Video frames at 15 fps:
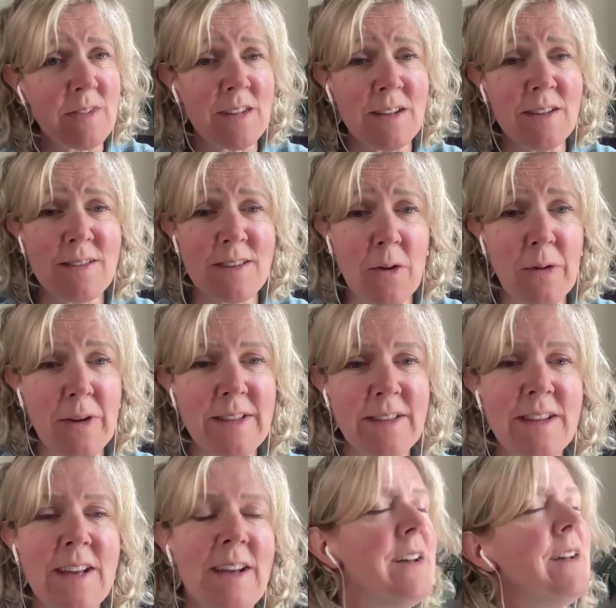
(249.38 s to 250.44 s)
And so
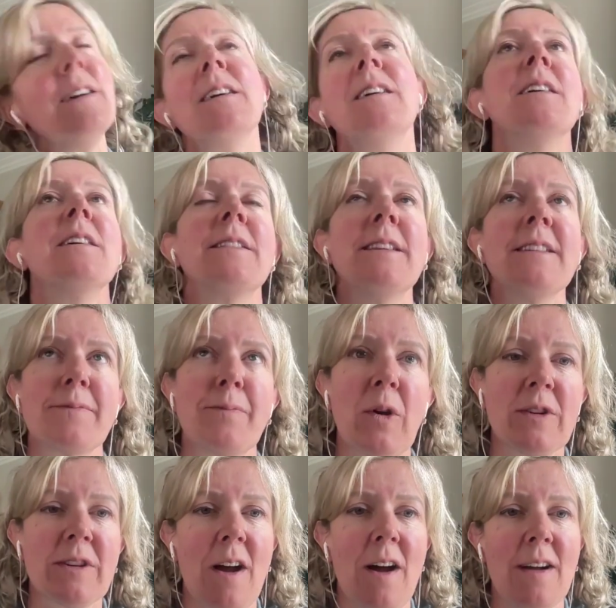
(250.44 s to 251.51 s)
in this
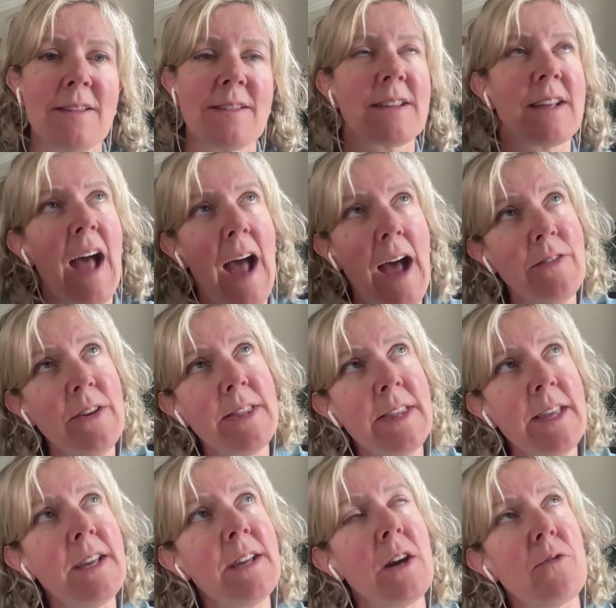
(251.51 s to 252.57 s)
podcast, have a
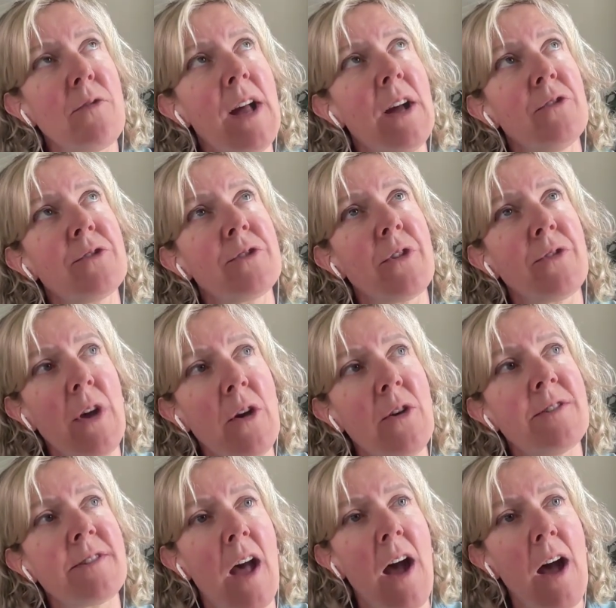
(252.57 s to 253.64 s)
think around
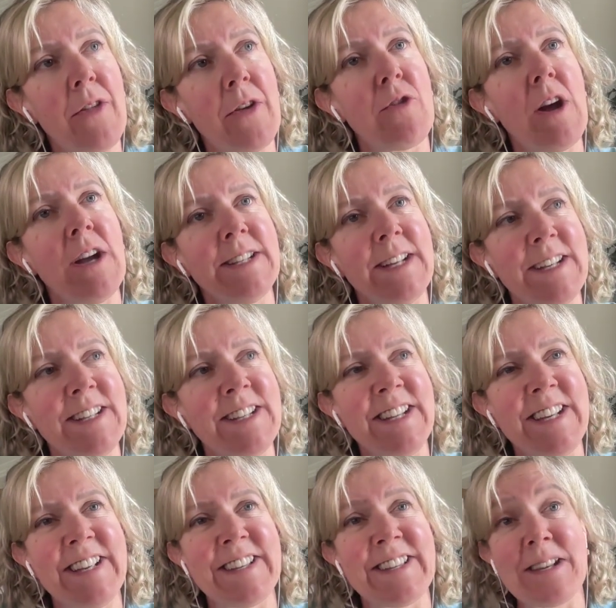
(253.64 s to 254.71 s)
those other
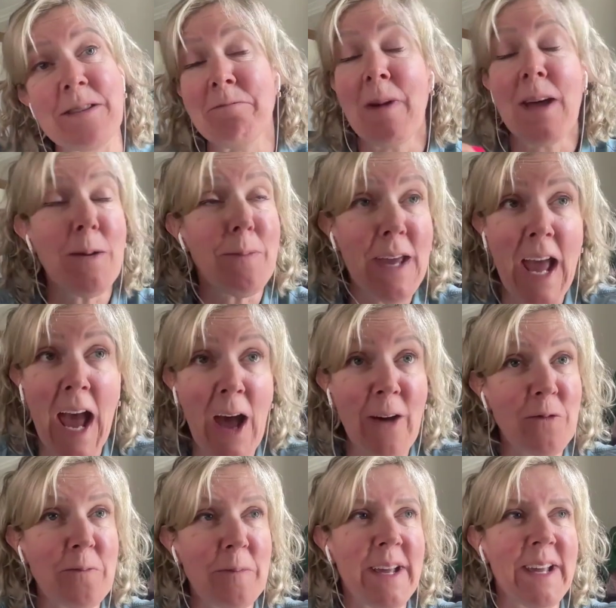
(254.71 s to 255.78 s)
identities that maybe
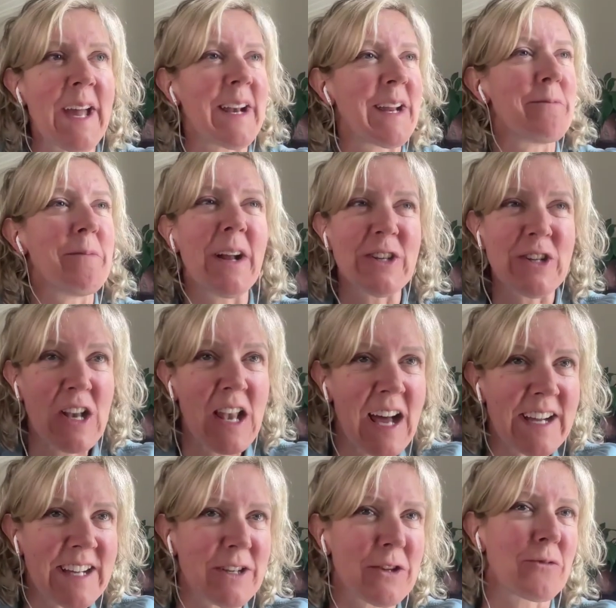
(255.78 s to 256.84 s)
haven't been getting much
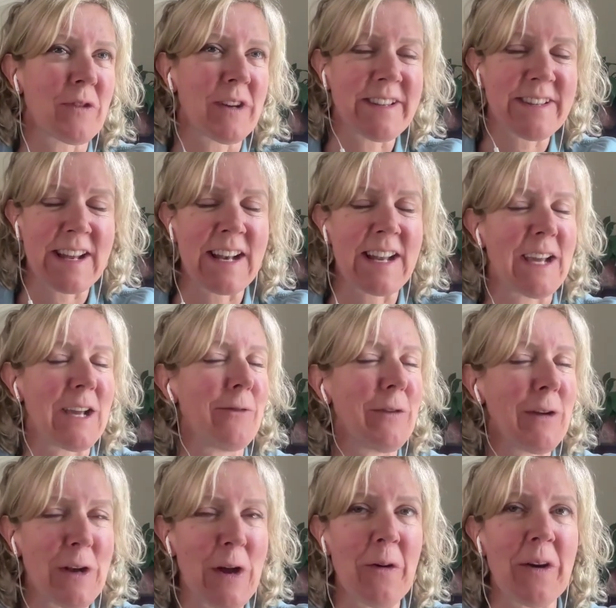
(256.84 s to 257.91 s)
light recently, if
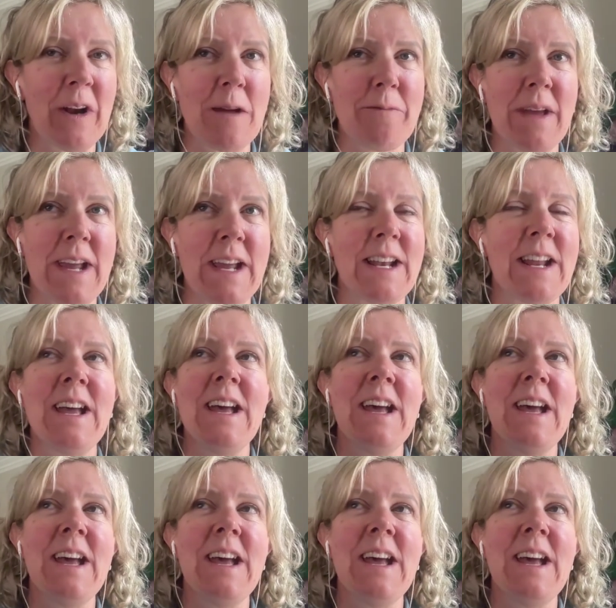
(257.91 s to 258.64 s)
you know what I mean.